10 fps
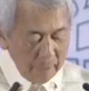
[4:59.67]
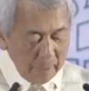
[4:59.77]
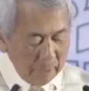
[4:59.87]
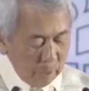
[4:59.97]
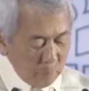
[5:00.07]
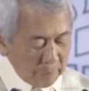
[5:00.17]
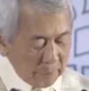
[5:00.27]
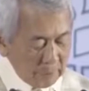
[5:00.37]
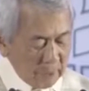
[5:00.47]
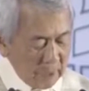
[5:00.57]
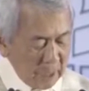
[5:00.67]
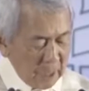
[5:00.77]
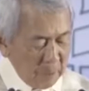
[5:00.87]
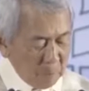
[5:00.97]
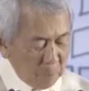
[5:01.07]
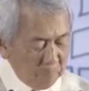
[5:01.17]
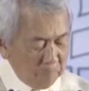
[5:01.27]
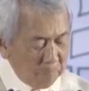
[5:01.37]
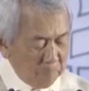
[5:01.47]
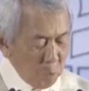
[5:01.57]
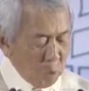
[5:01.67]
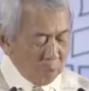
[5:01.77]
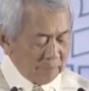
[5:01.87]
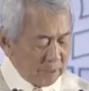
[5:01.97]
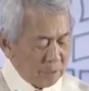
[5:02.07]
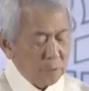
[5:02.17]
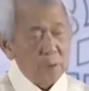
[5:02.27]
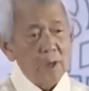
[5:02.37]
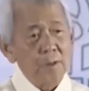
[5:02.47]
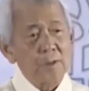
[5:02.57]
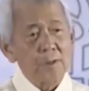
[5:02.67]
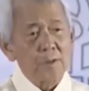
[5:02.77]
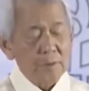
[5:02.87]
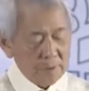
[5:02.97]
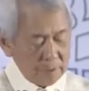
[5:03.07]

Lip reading: It was a time full of distrusts,